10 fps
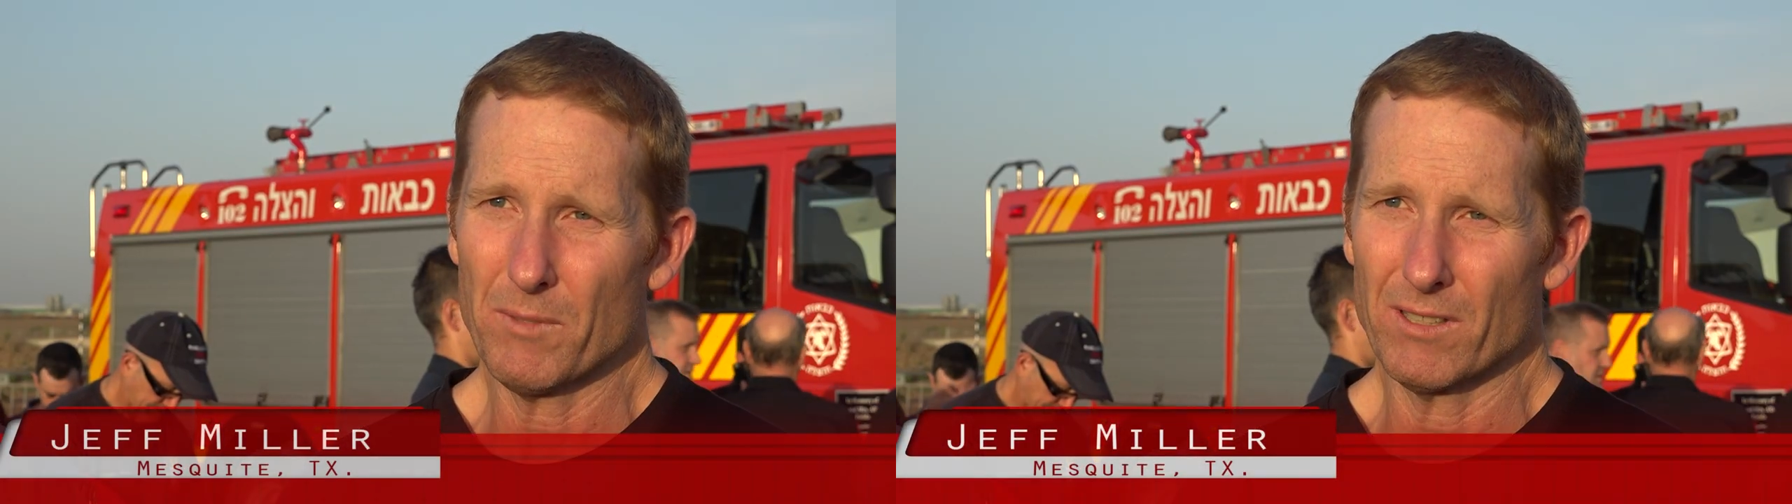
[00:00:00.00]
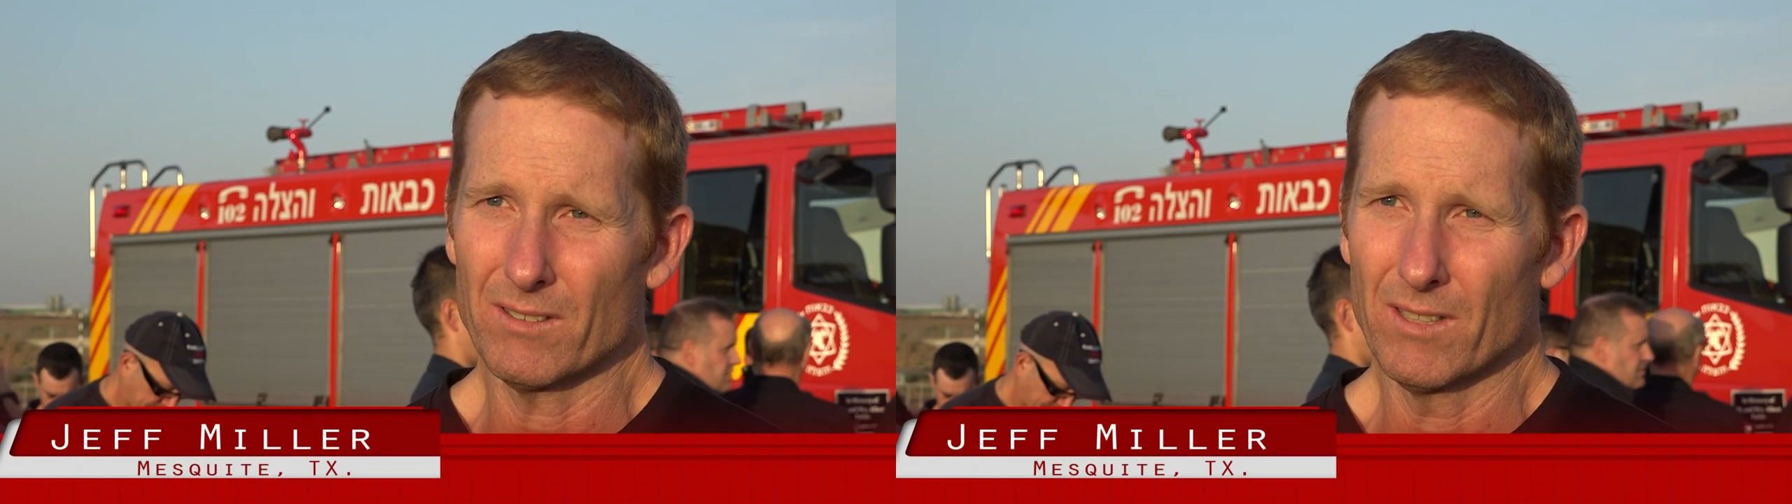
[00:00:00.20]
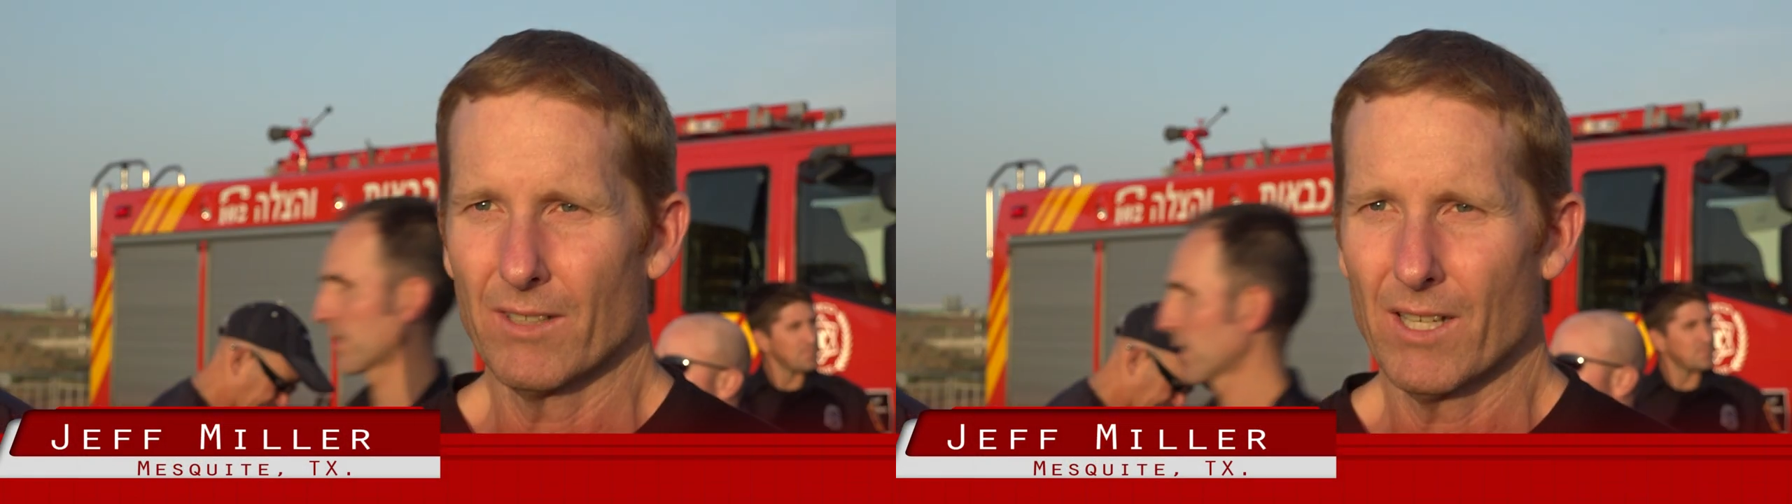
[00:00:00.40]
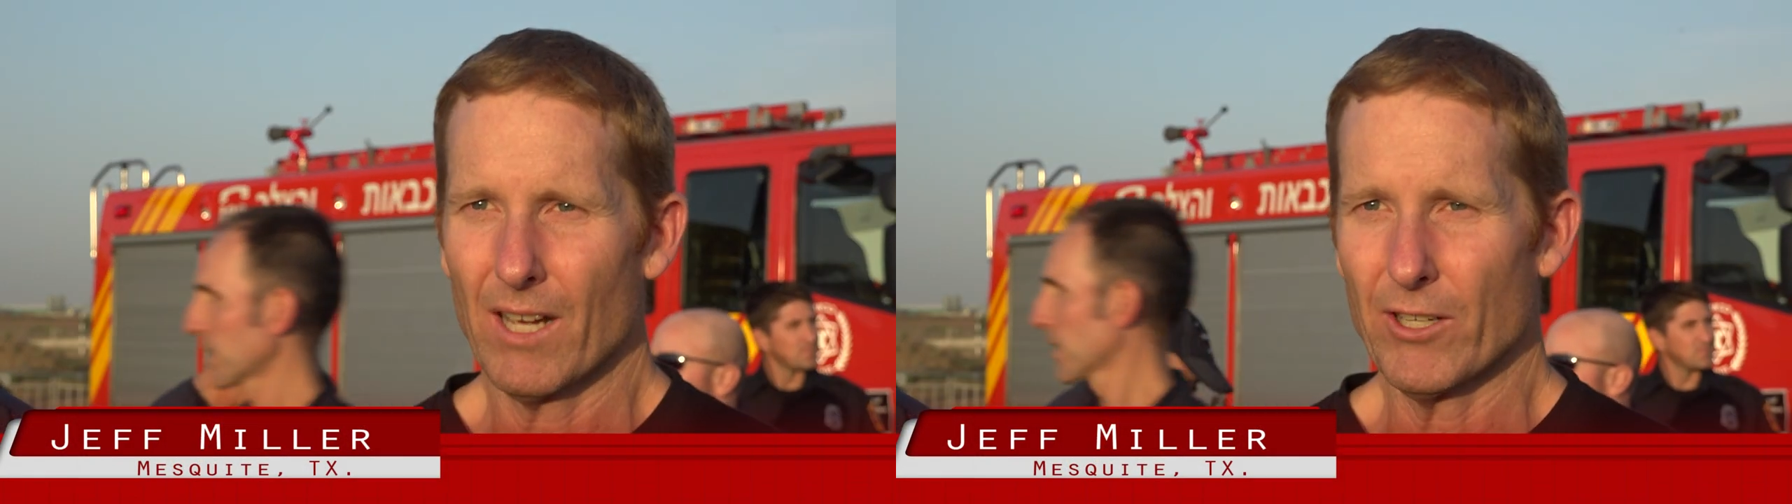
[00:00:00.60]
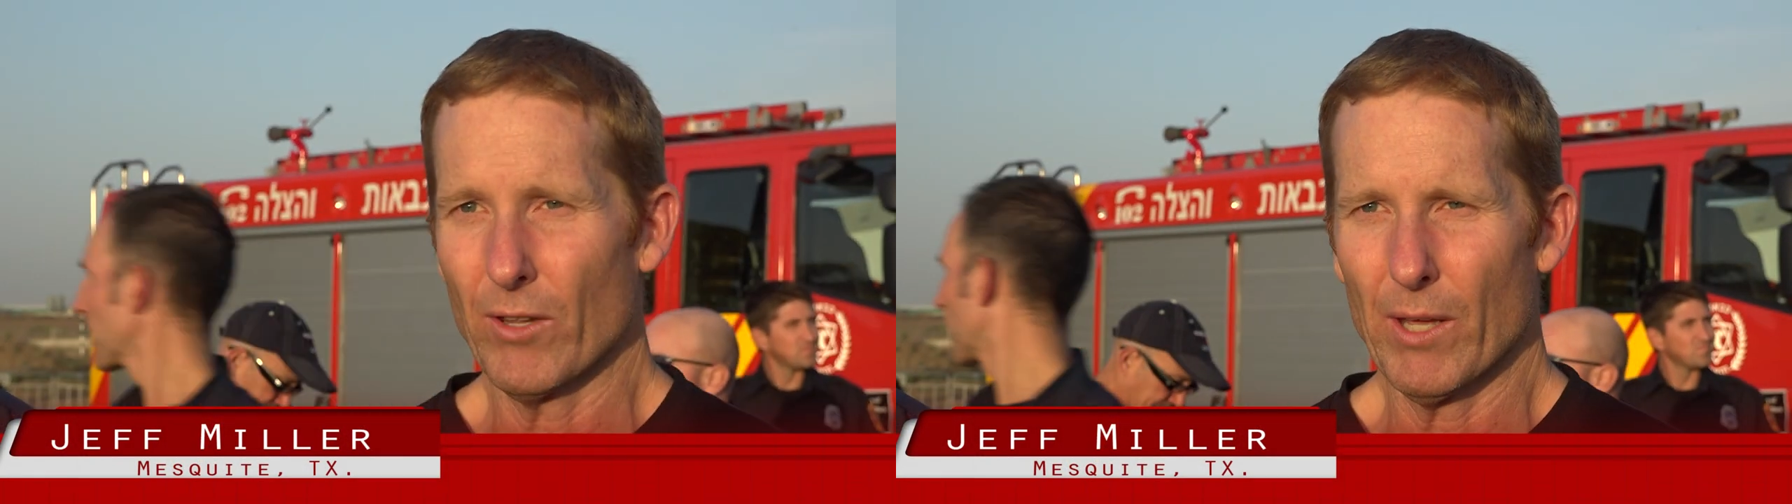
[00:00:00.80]
and I
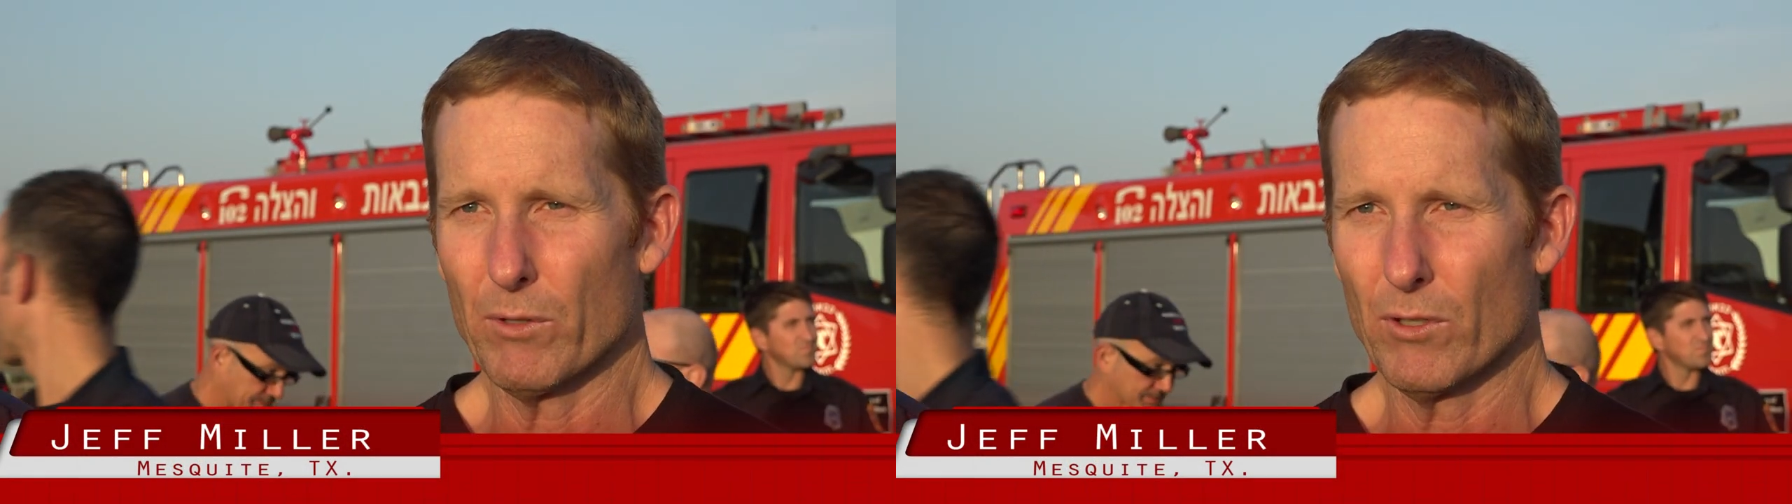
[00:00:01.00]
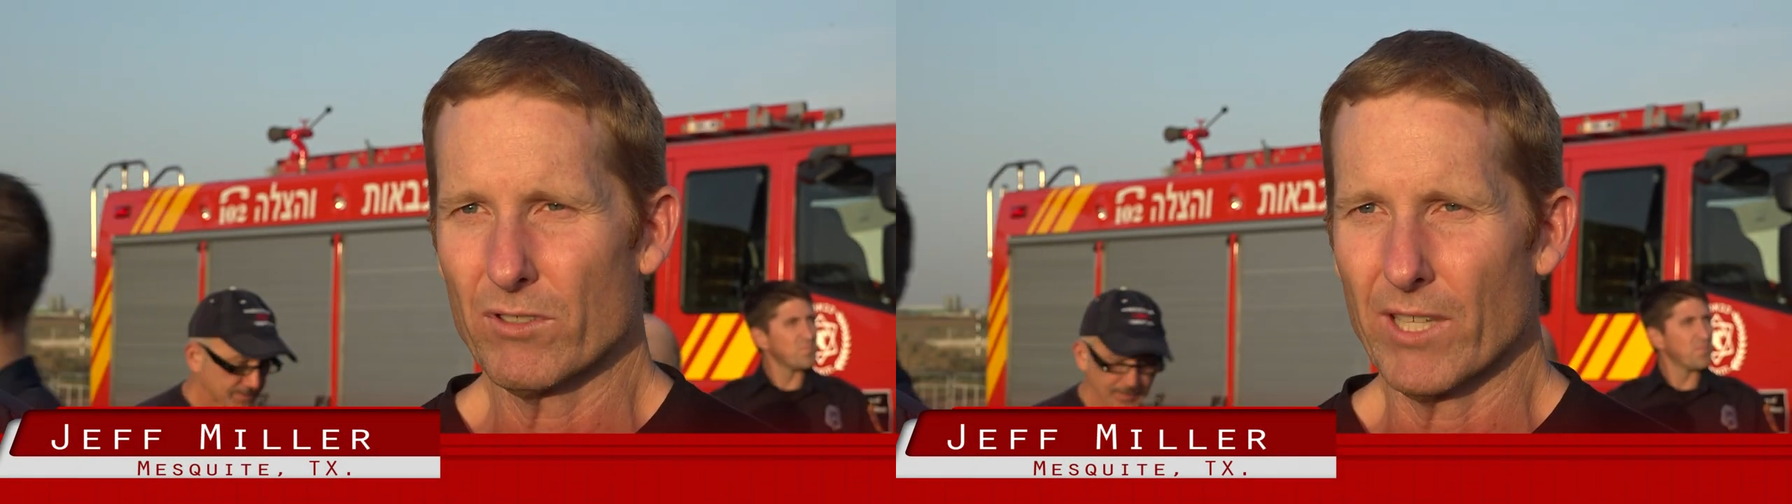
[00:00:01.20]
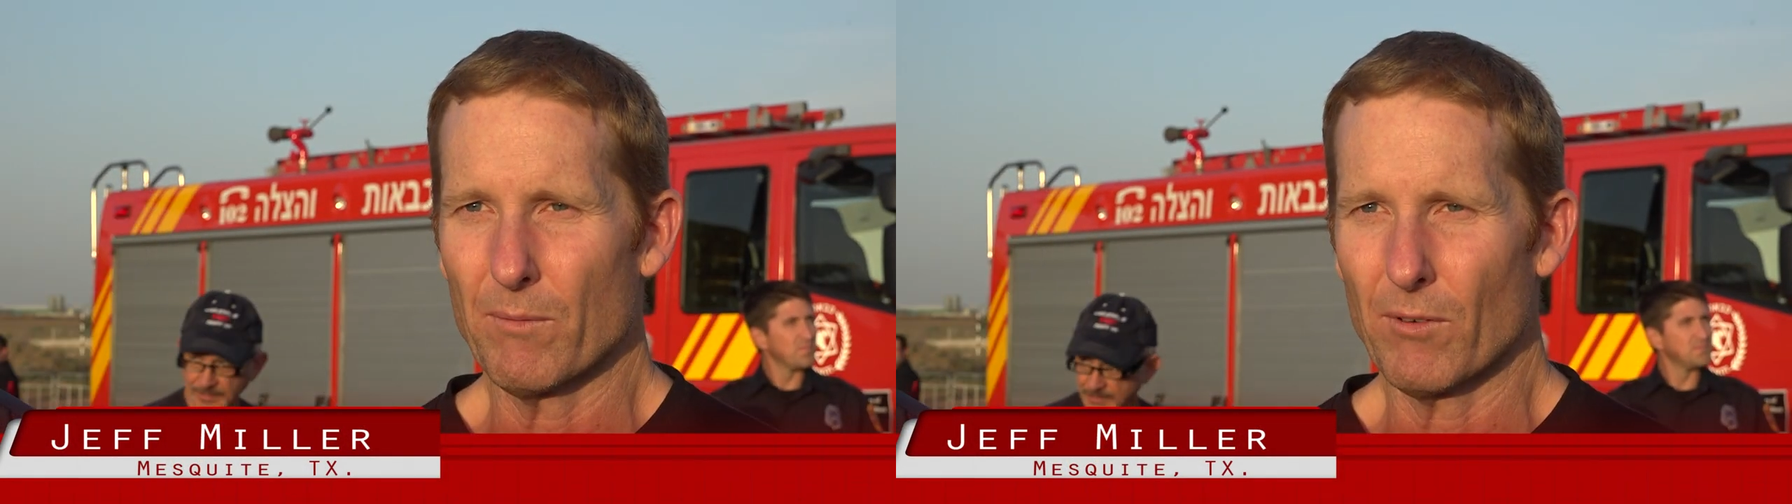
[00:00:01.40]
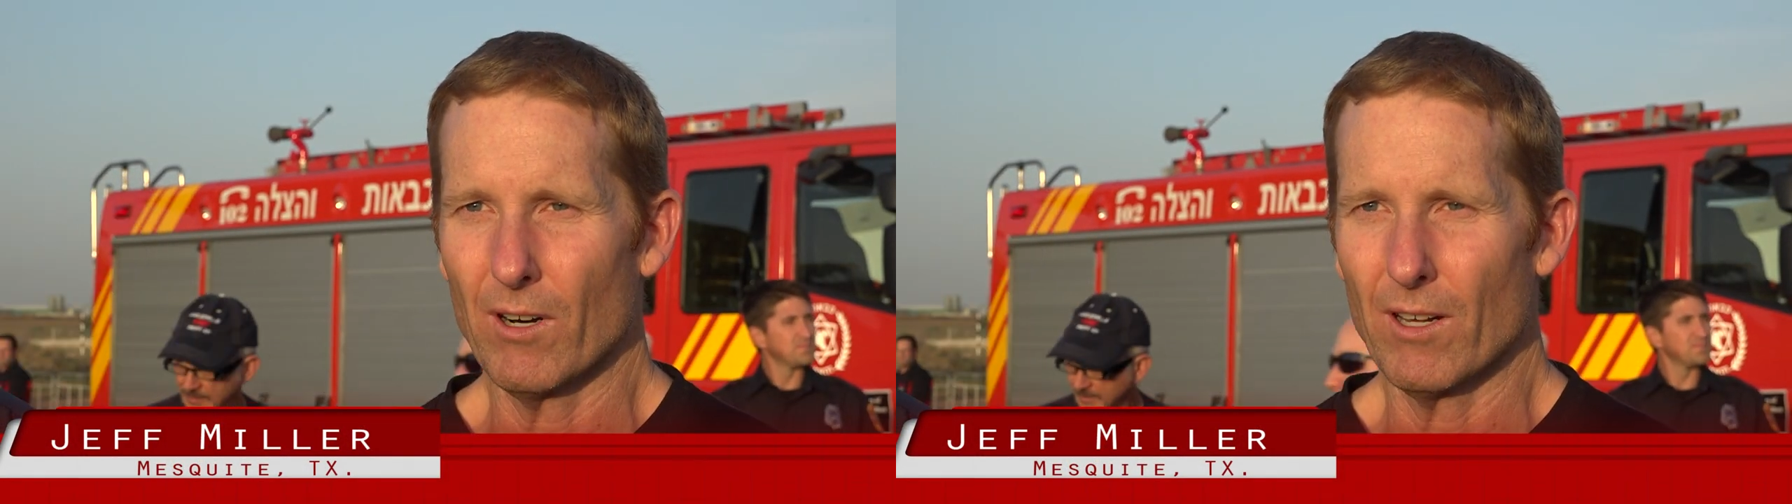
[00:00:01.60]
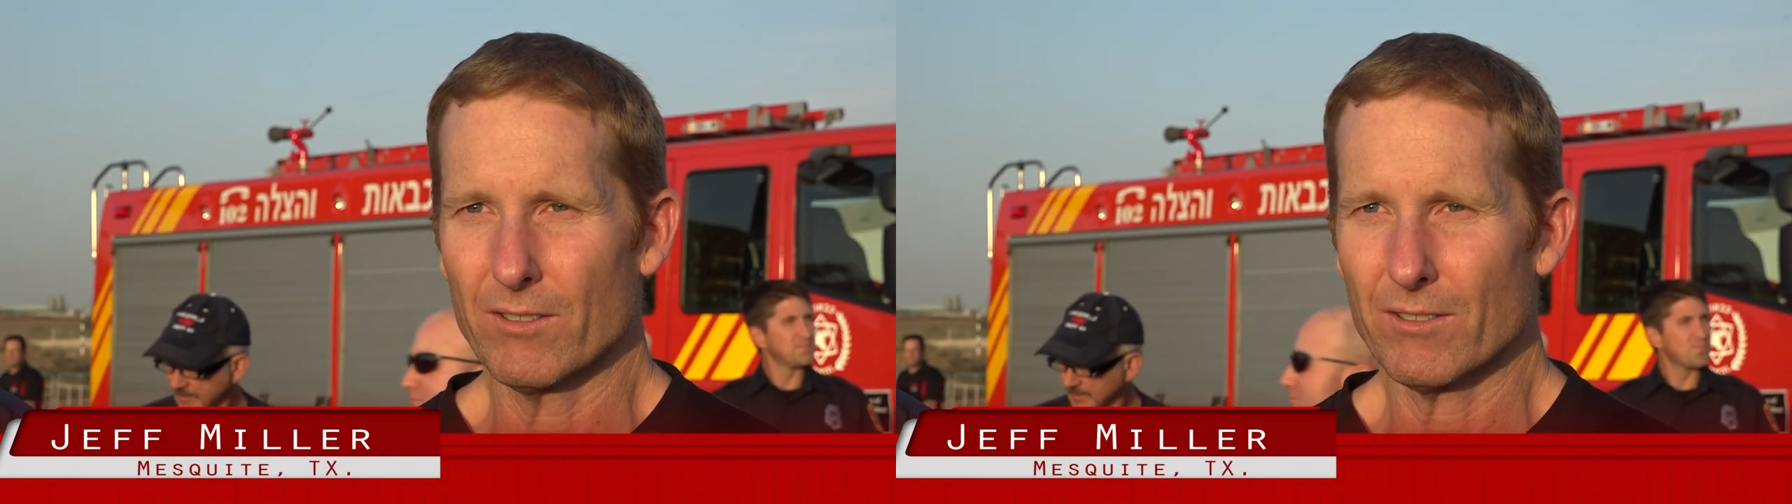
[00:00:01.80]
know they would do the same for
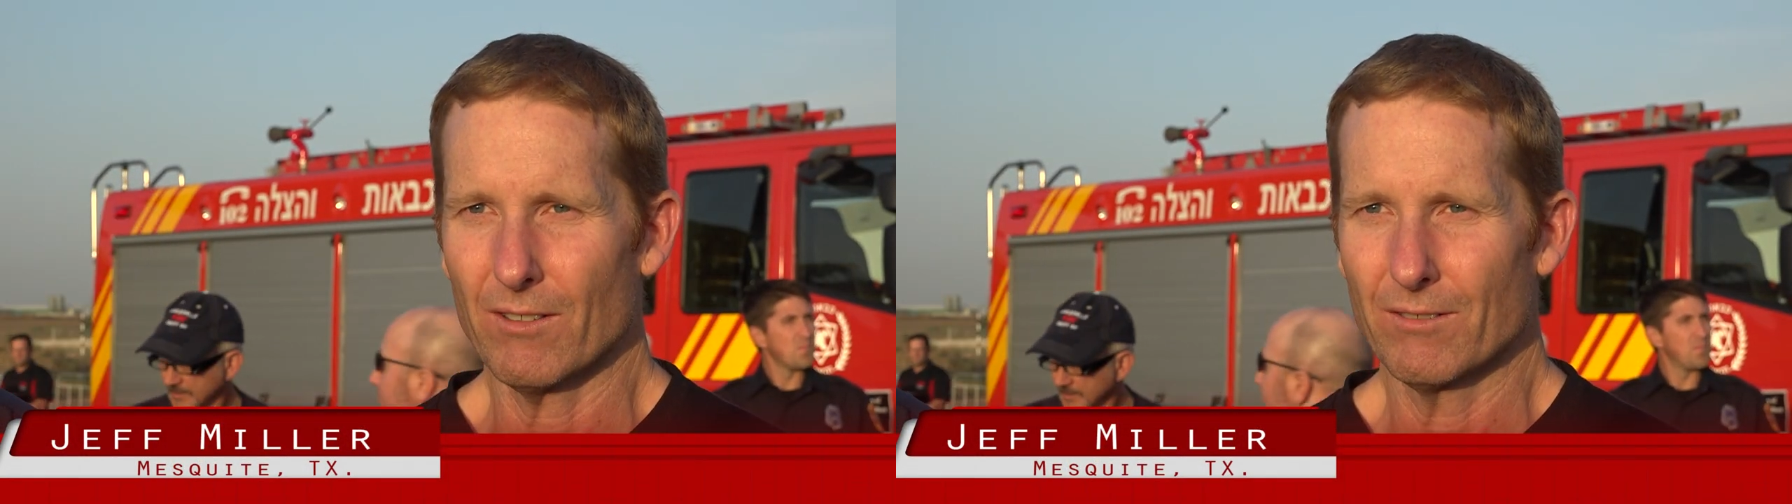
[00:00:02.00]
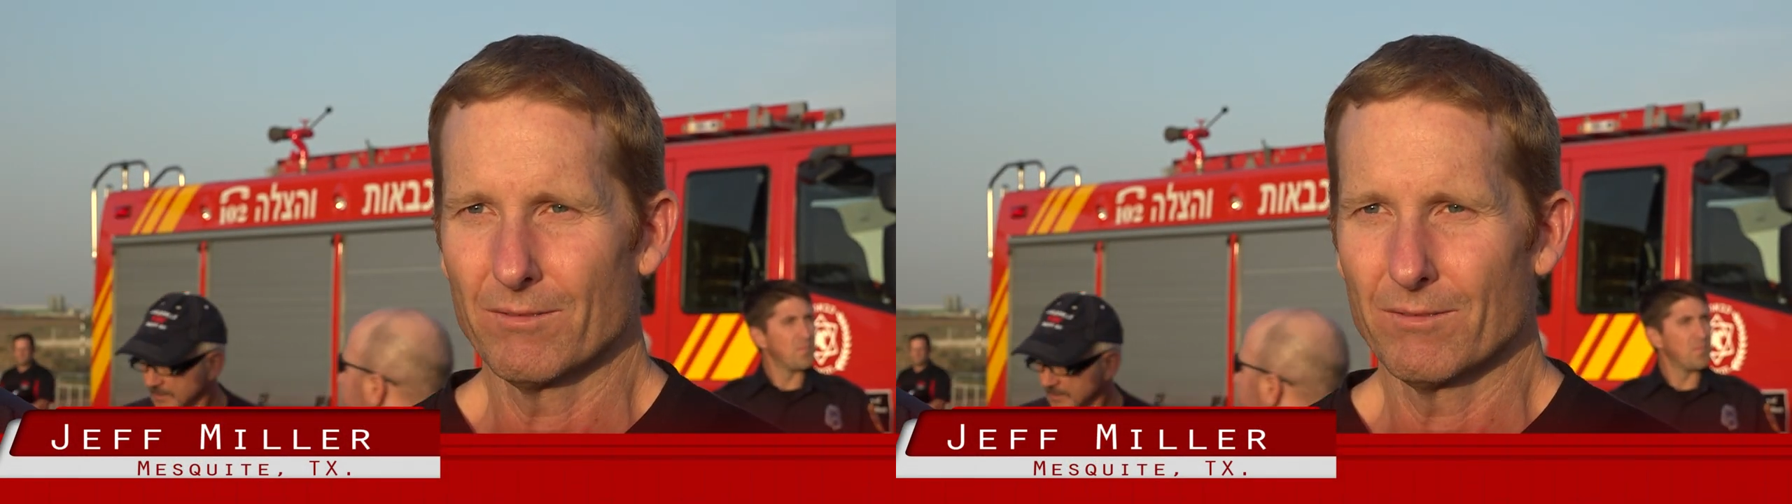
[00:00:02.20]
us. So.